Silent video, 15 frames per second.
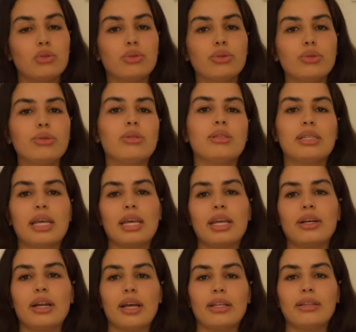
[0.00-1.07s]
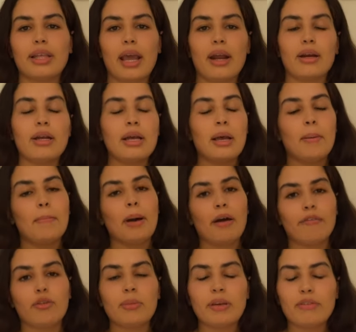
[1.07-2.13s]
rules here and there.
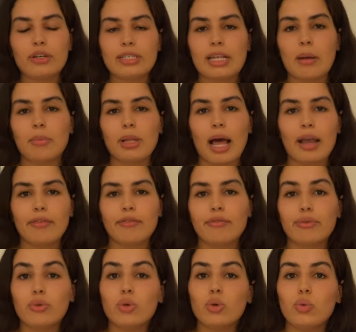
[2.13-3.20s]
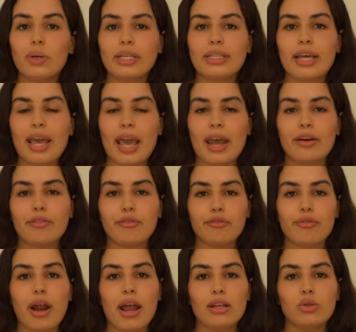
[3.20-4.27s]
But for me, for example, I flew with Air
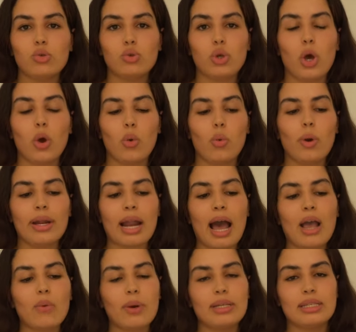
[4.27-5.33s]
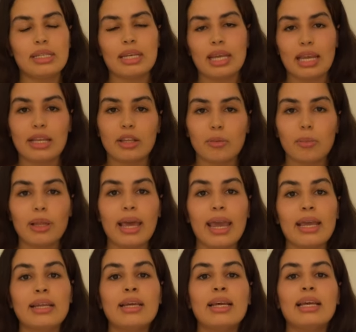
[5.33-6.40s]
France. So when I was in the
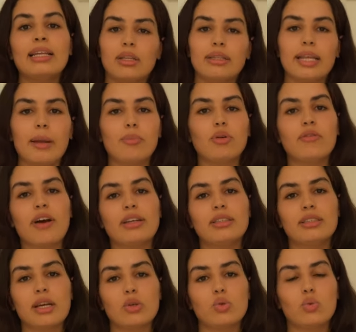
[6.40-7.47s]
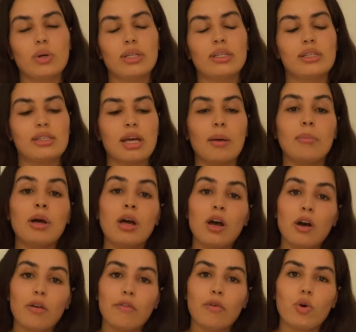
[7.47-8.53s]
plane, they provided us with some
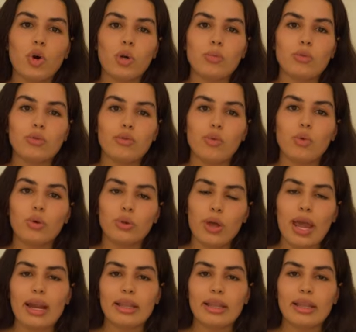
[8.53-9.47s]
forms for the